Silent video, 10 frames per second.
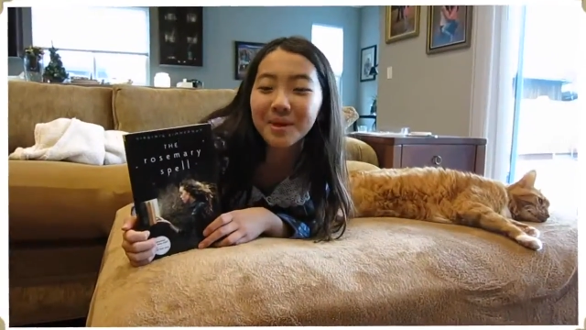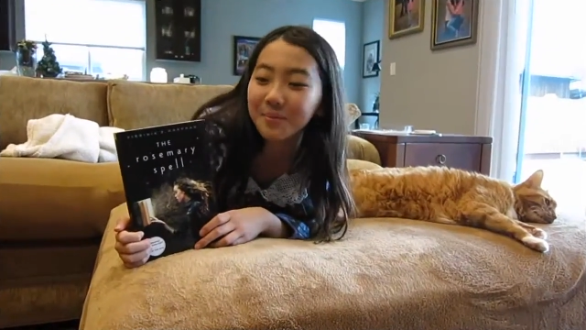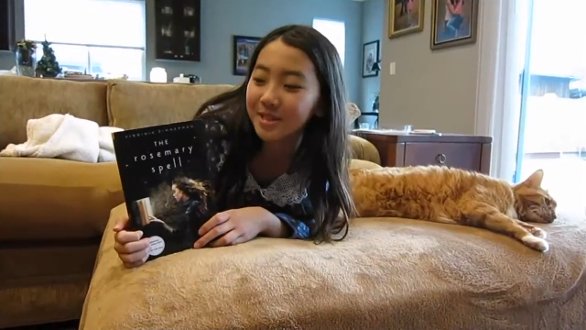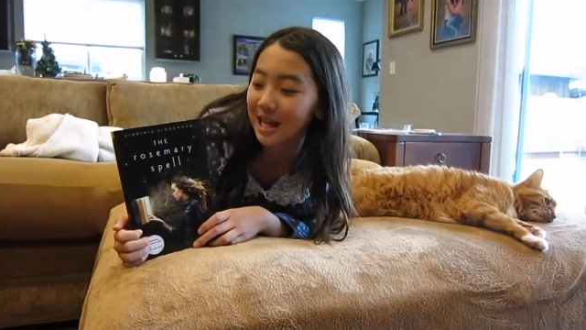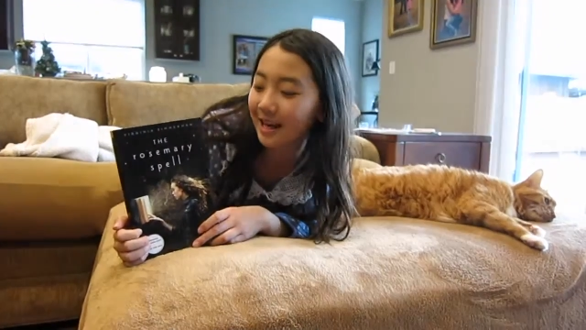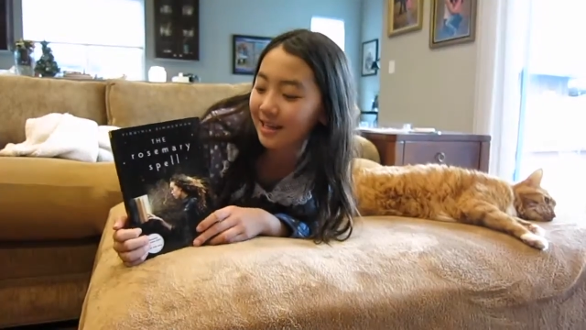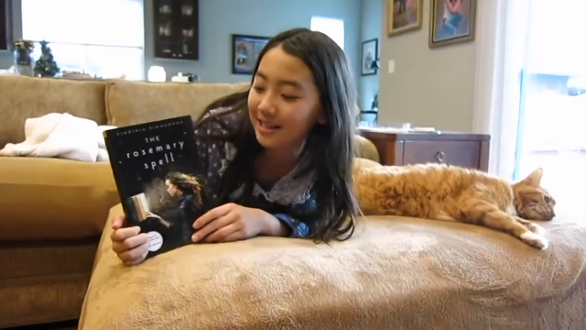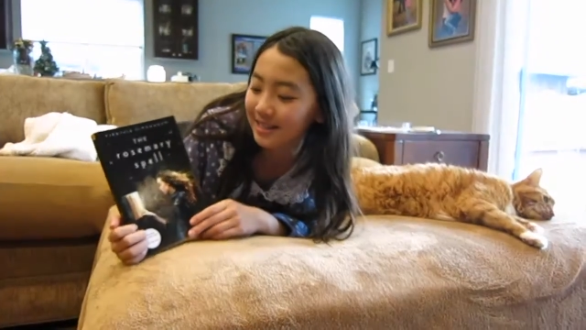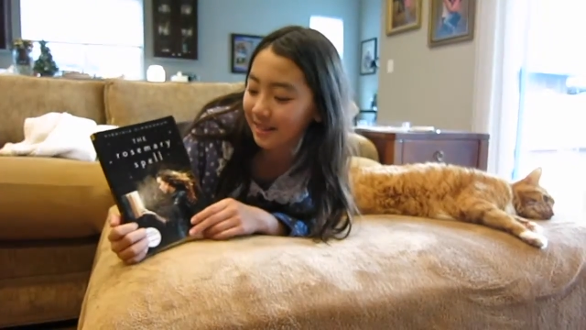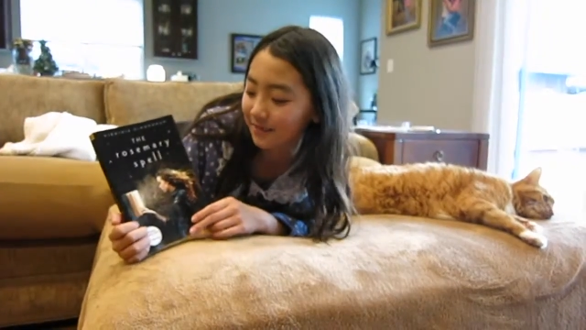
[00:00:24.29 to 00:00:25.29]
main
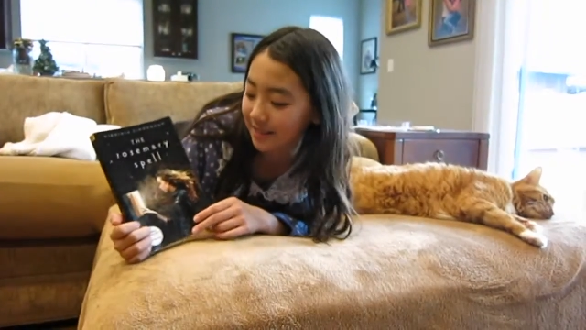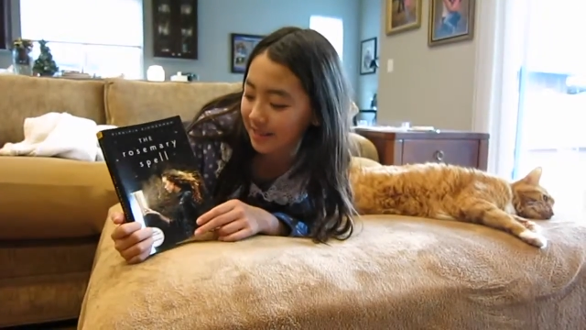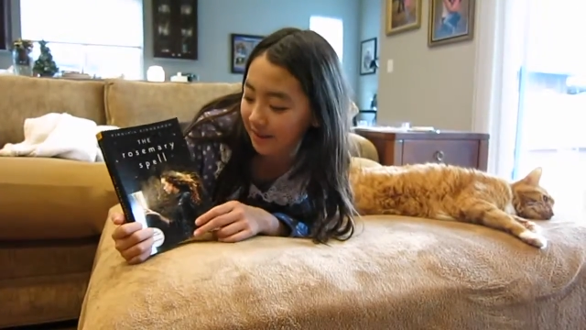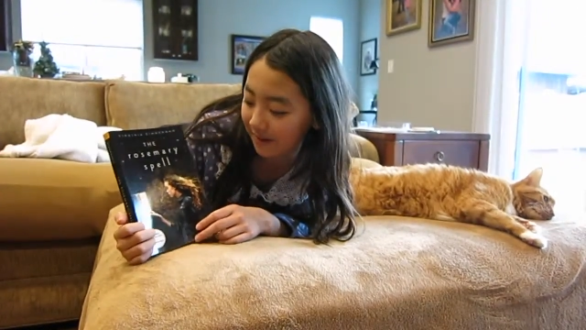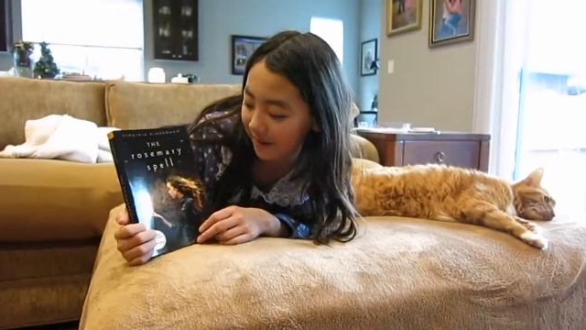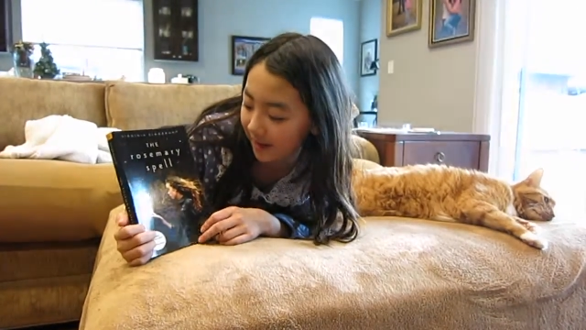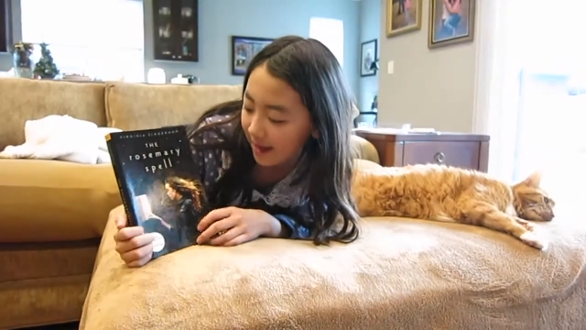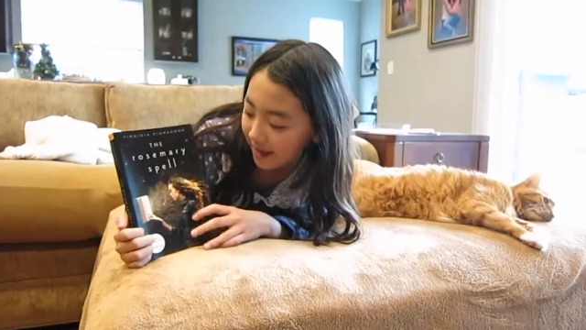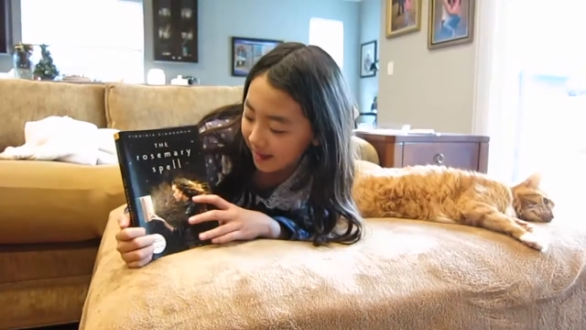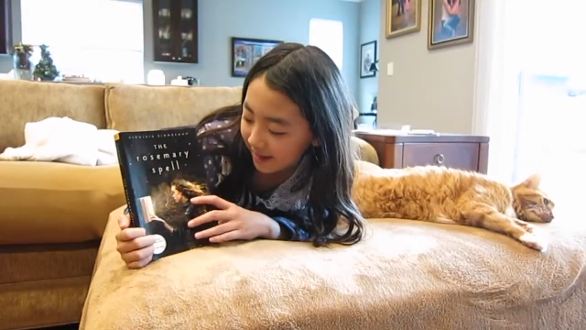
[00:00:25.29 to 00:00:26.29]
protagonist of this series
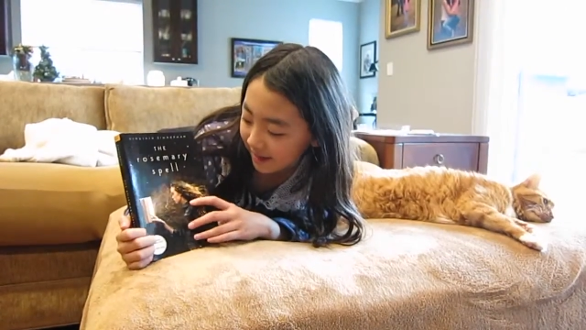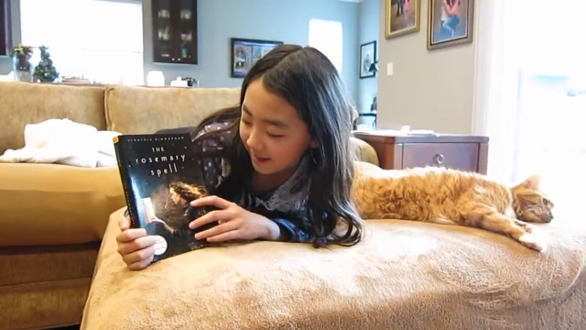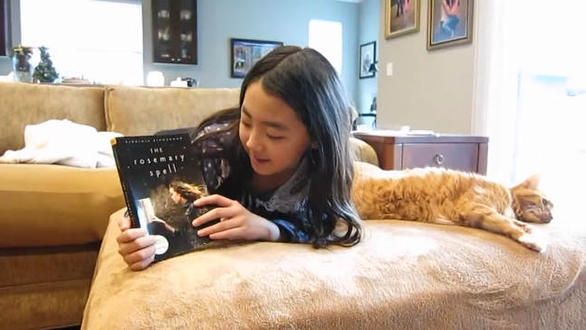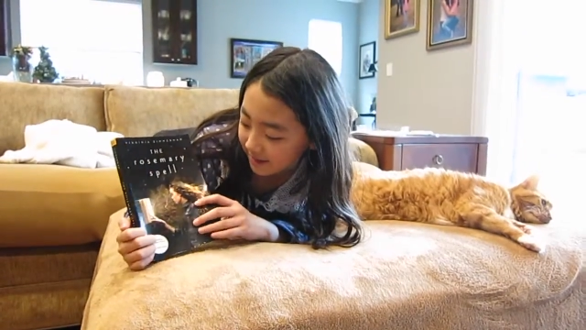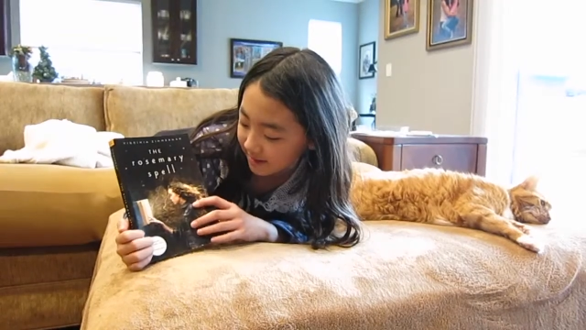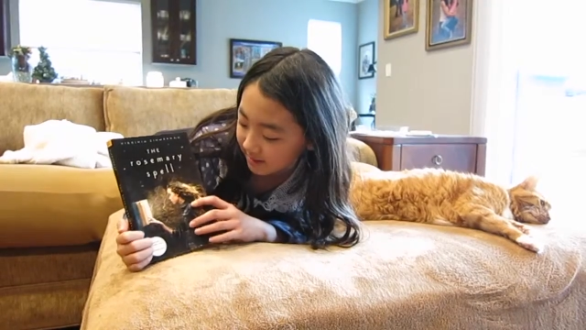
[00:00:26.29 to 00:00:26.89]
is